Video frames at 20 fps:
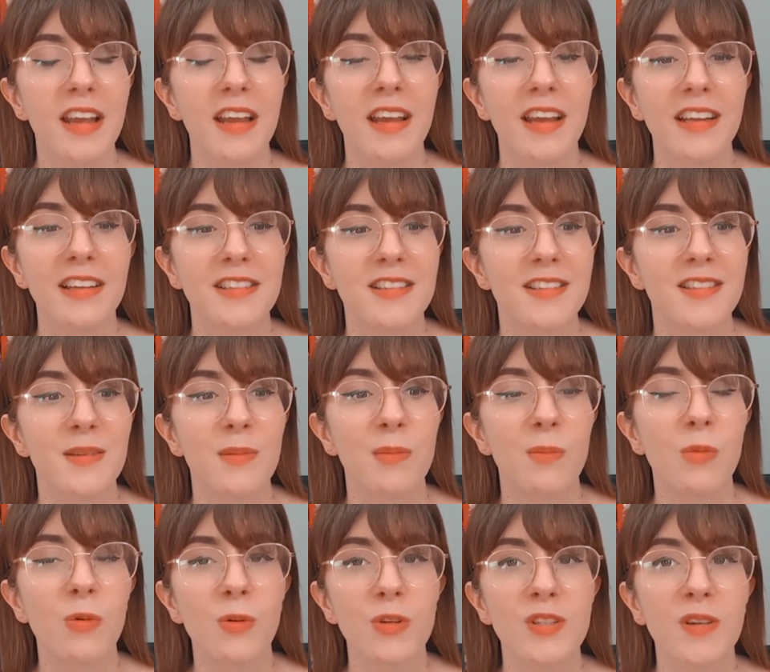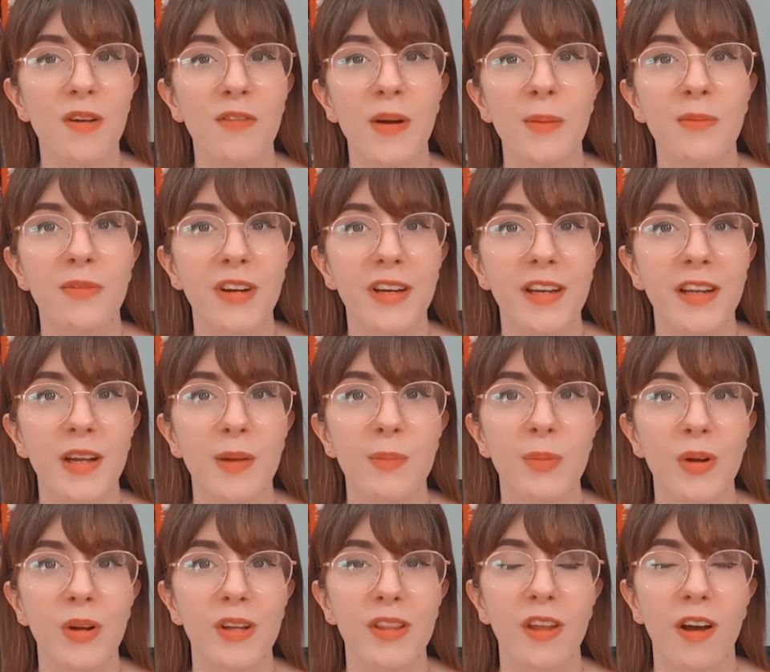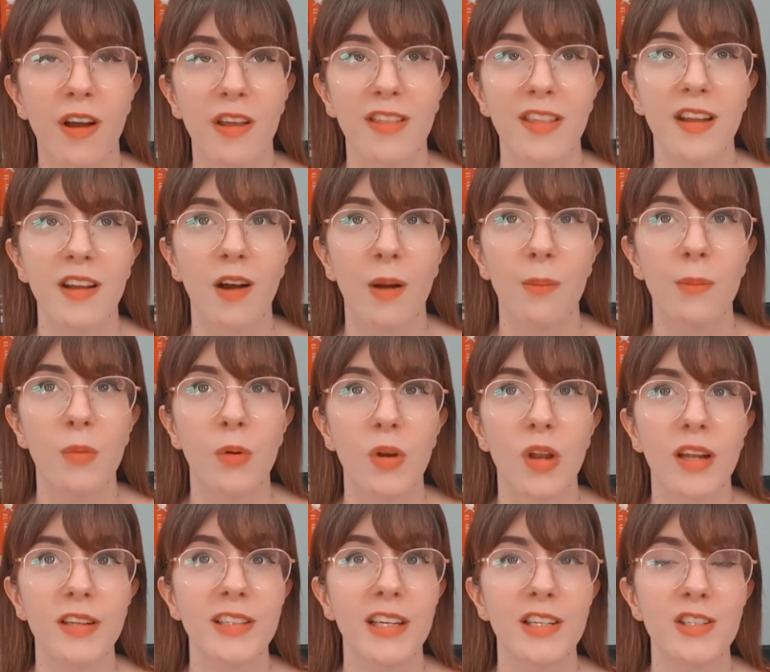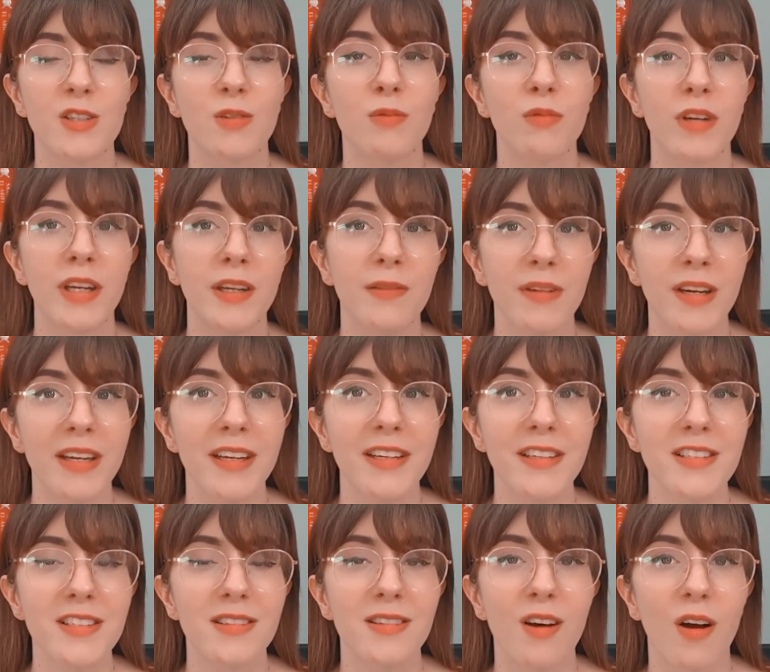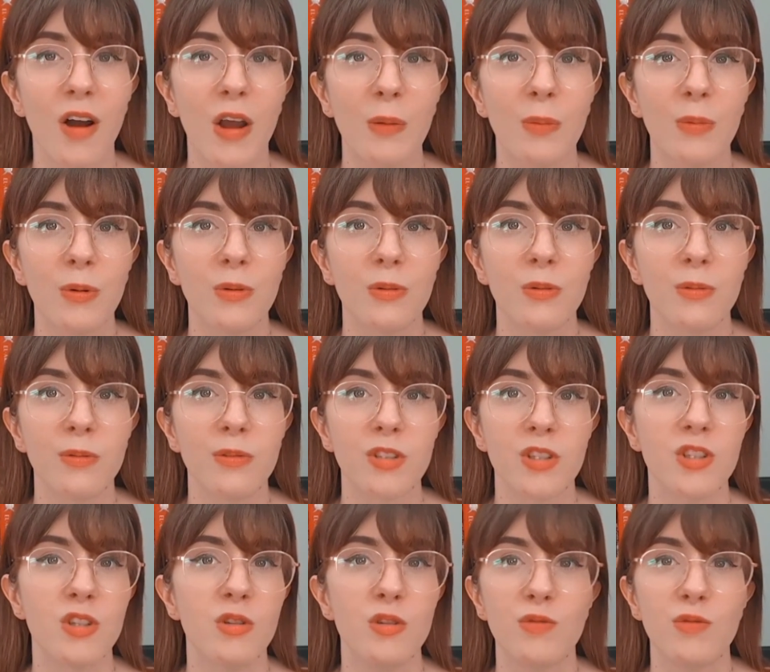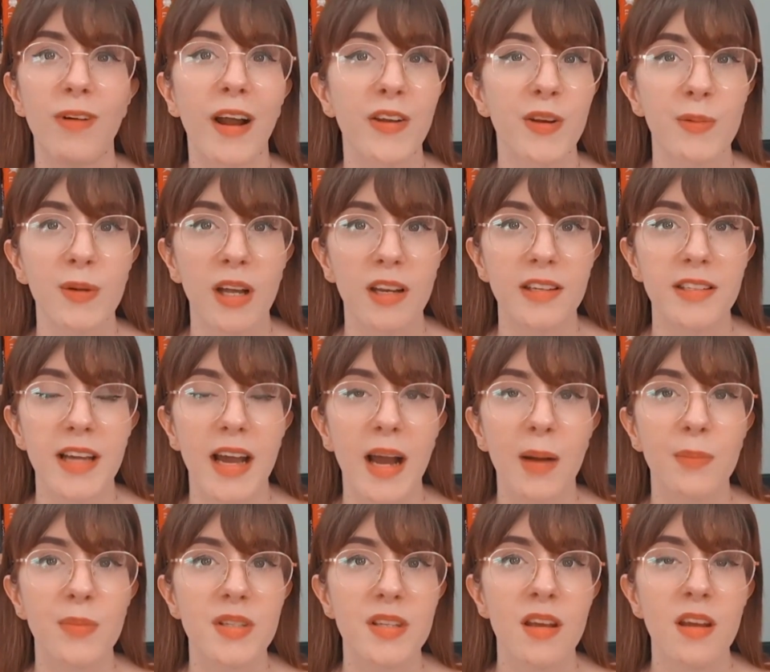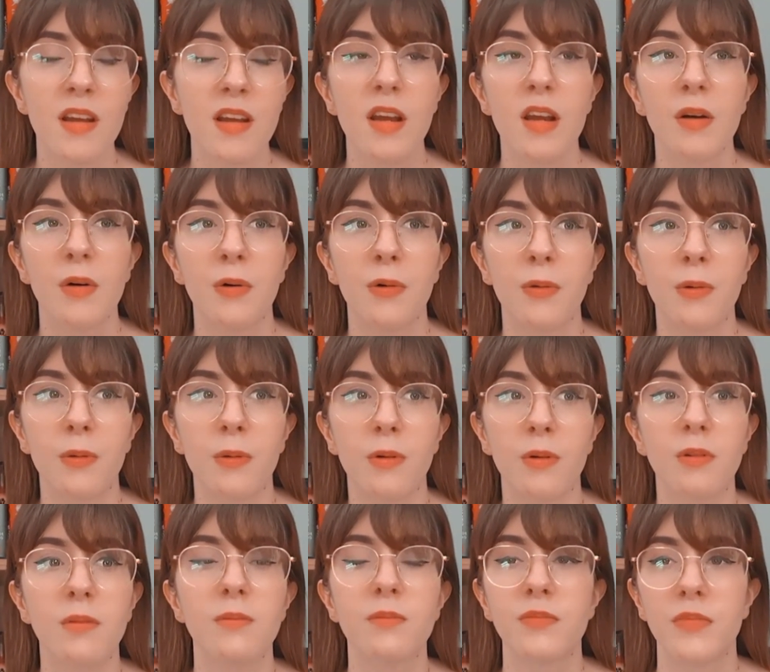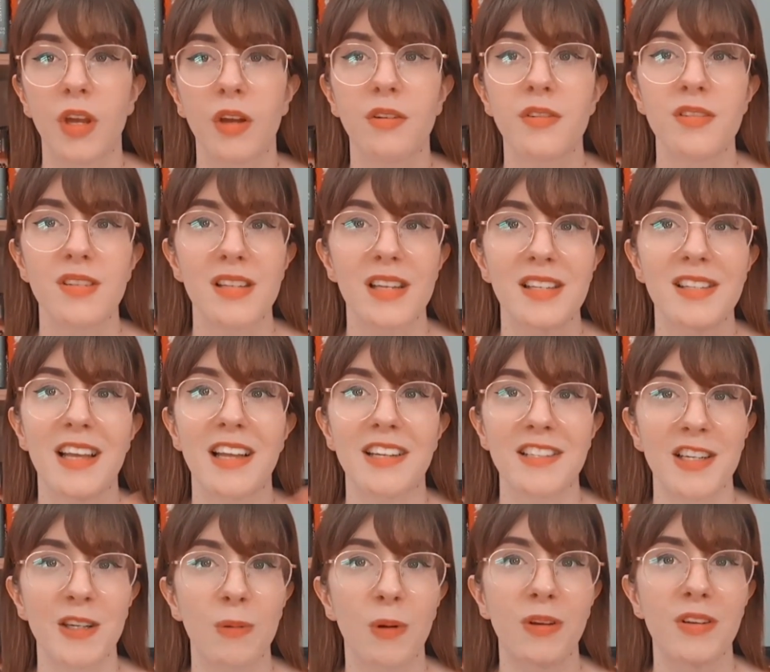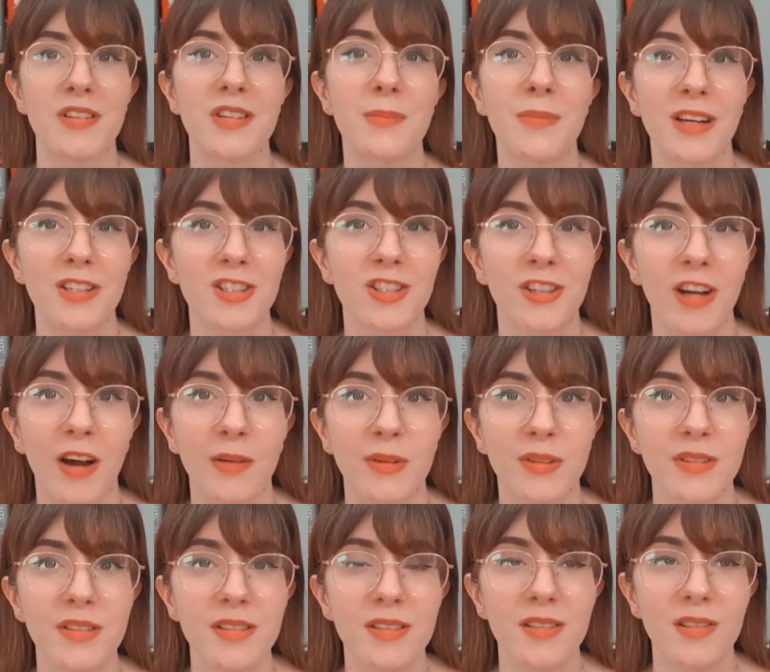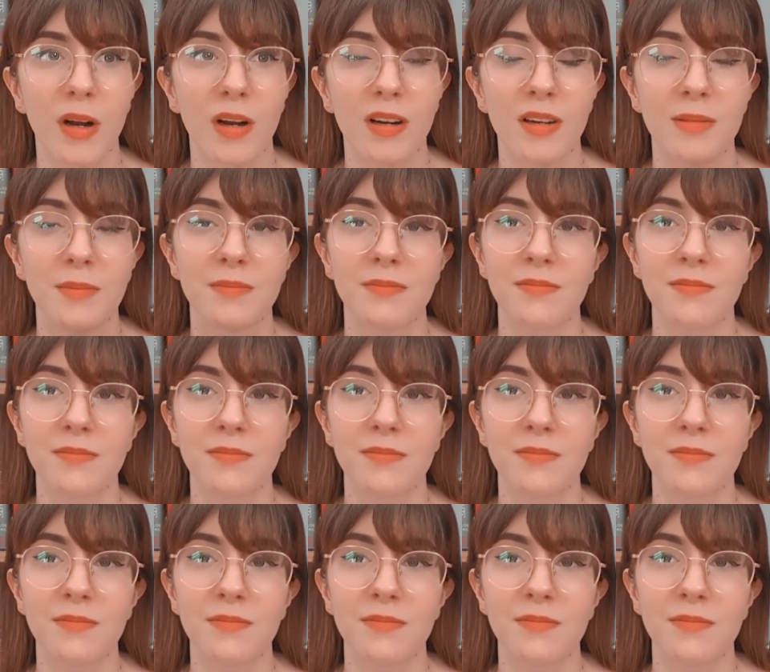It's more so if I'm reading a book that I think I'm more likely to reread, that I will just use random colour tabs or those aesthetic ones that match the covers. But